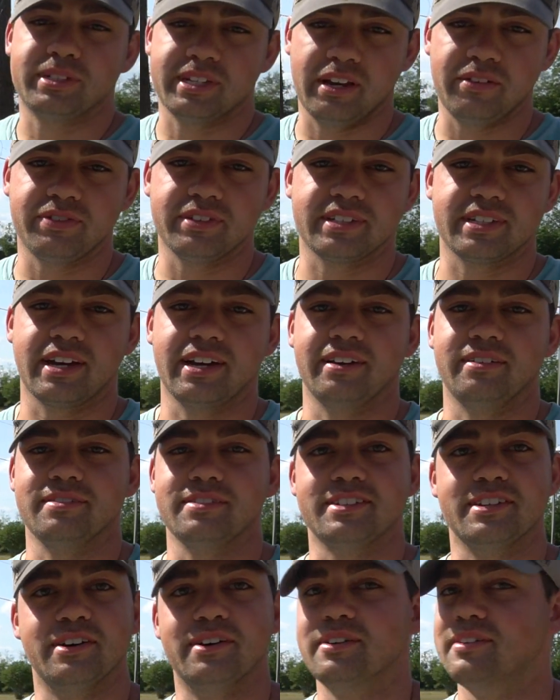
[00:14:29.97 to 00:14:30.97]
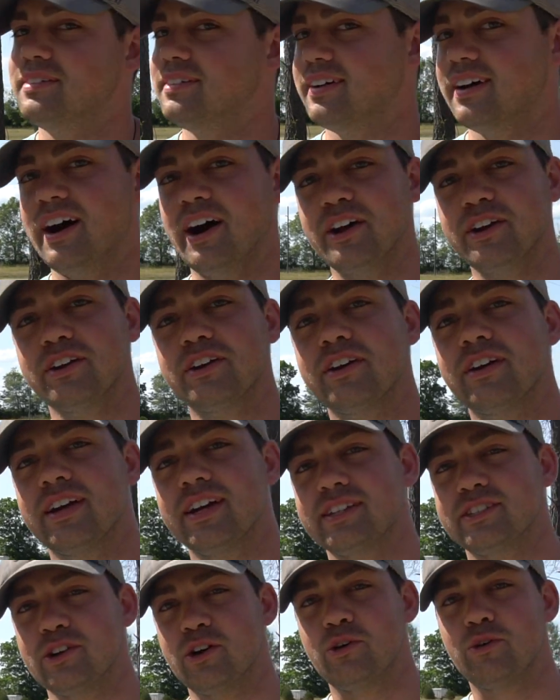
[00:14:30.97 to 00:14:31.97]
safe and sound. So under
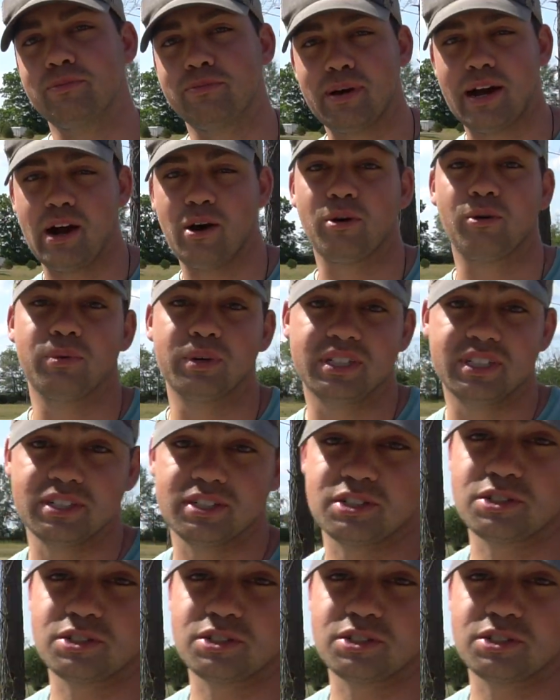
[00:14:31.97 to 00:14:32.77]
his own power, which is